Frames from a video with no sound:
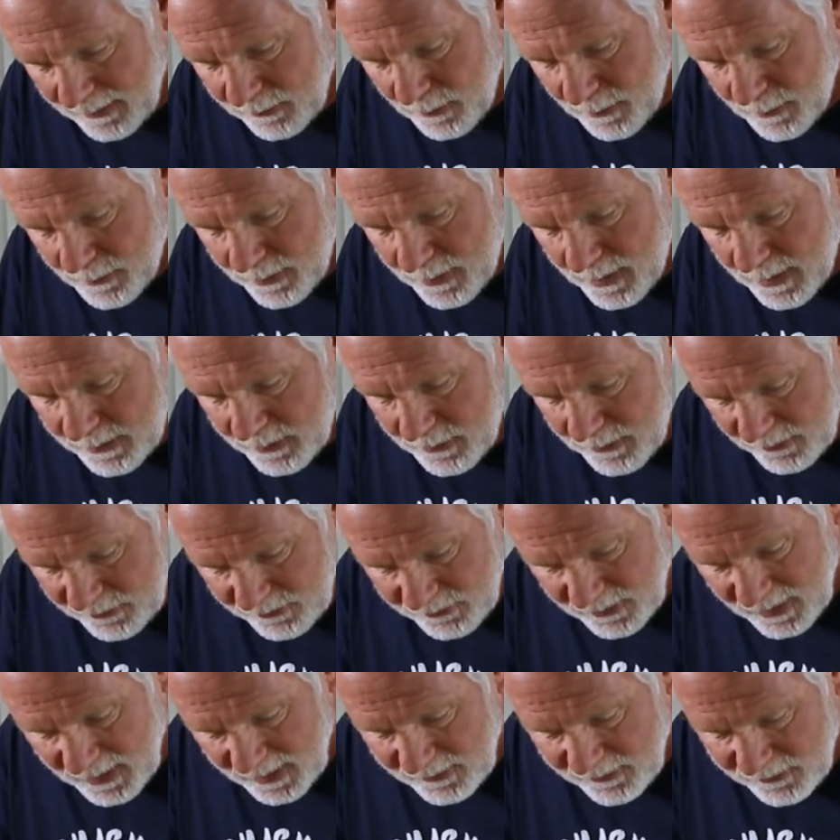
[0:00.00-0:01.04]
what we're going to do, the
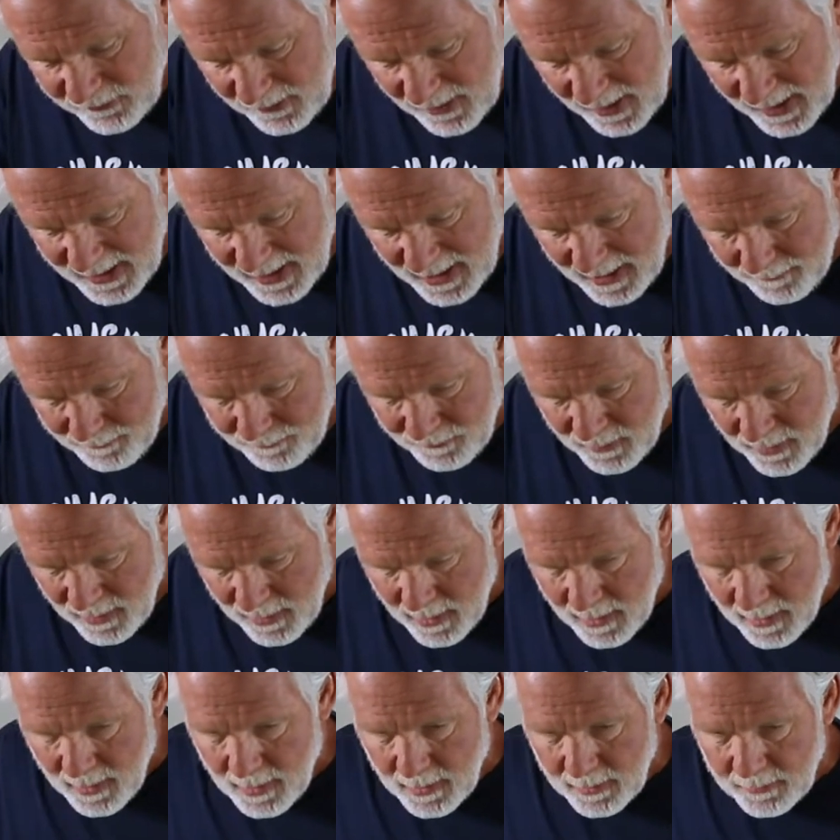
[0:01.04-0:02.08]
skin side up.
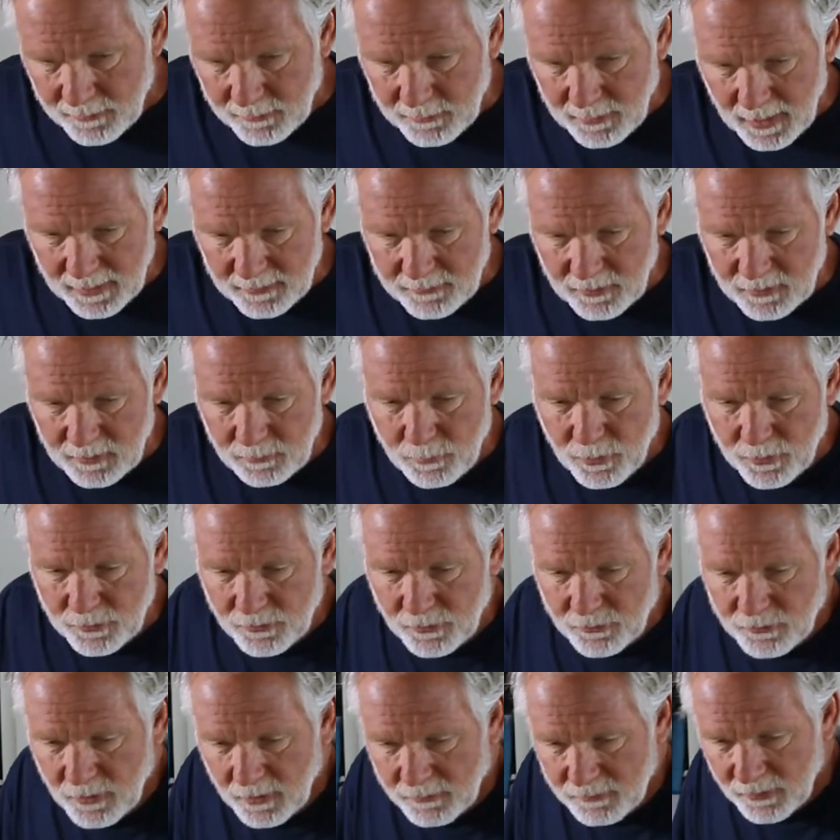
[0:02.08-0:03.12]
Okay, so let's push
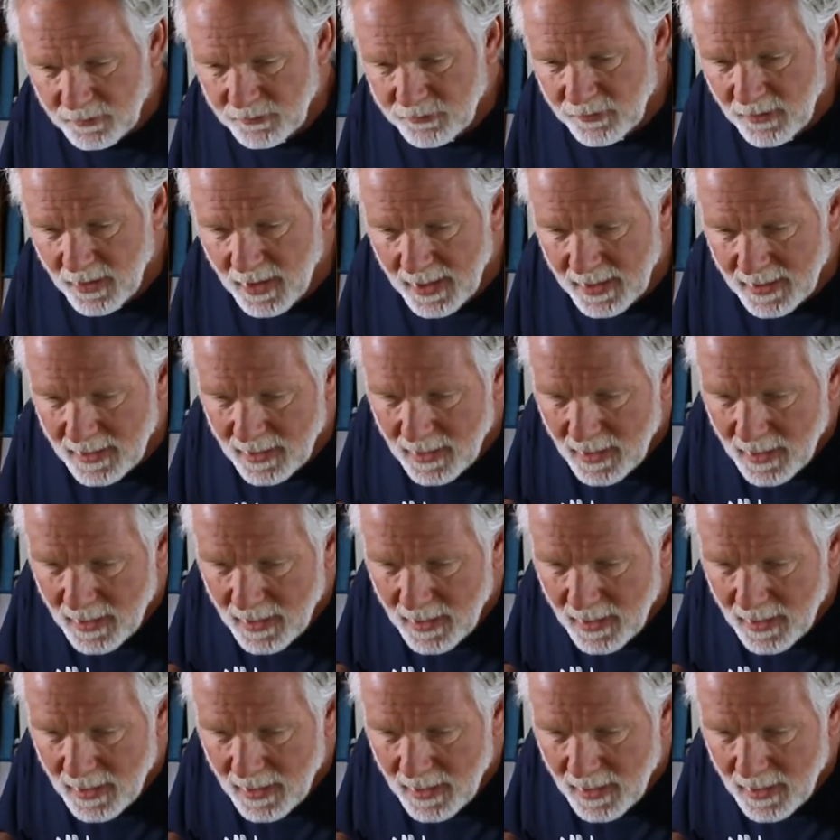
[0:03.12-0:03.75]
this off to the side.